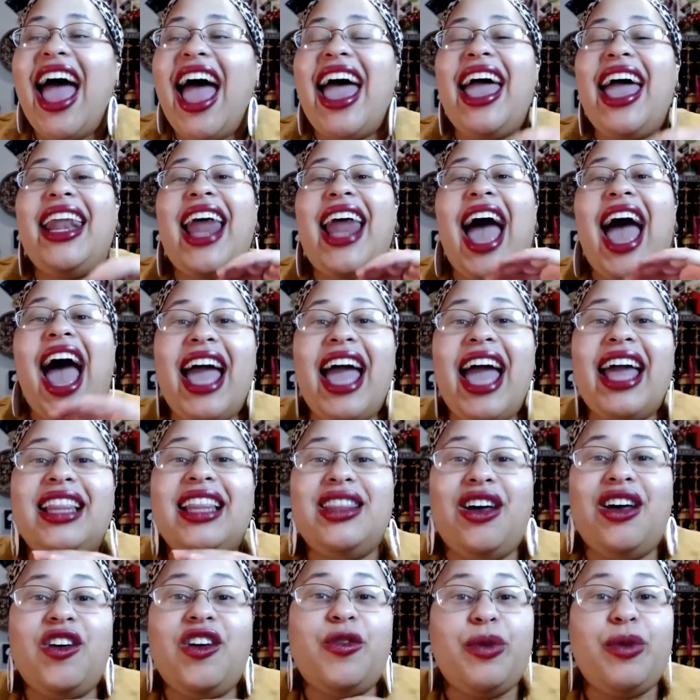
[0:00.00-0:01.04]
And I
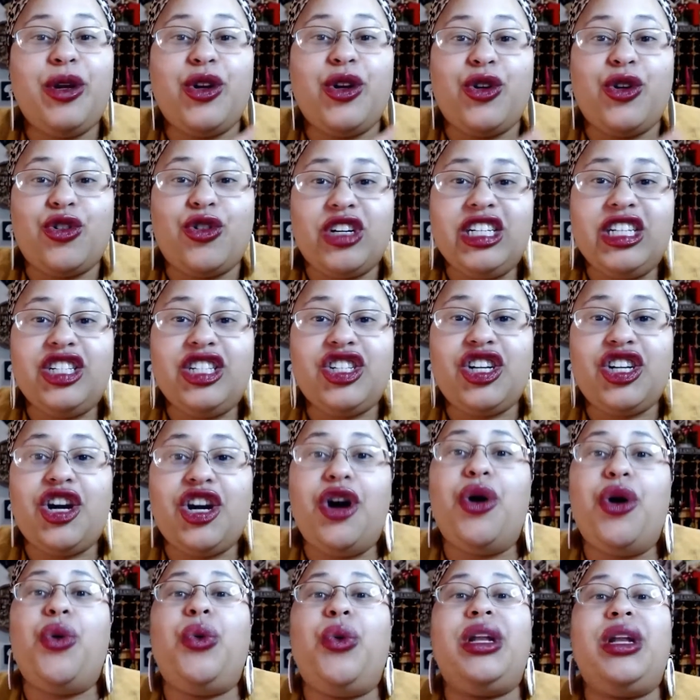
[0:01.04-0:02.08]
love Pinot
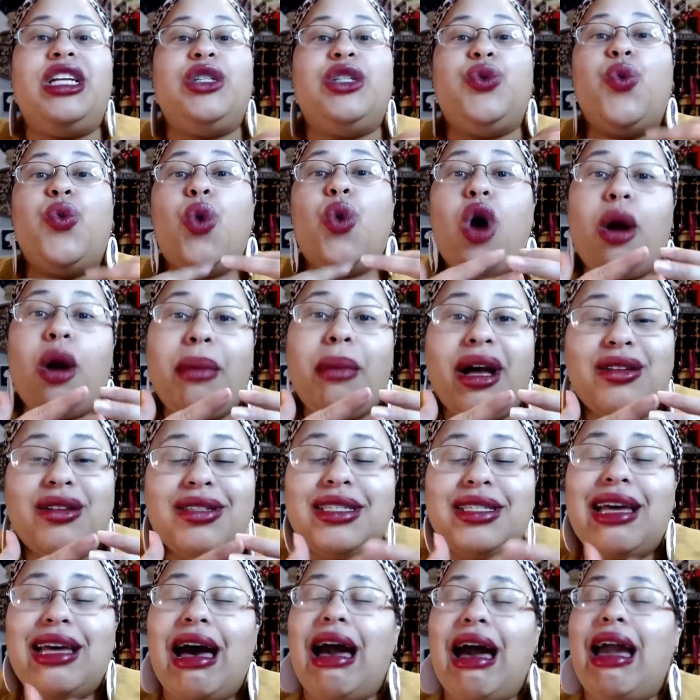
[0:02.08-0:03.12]
Grigio when it's warm
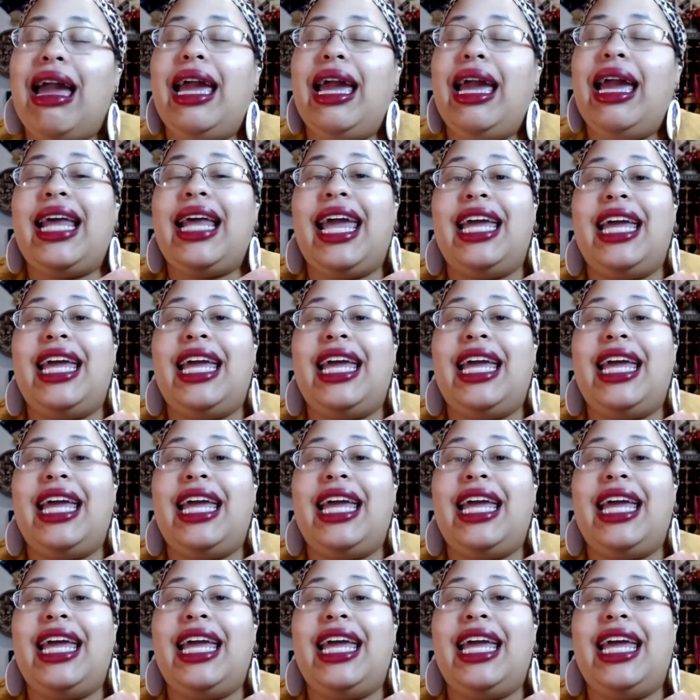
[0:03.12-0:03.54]
outside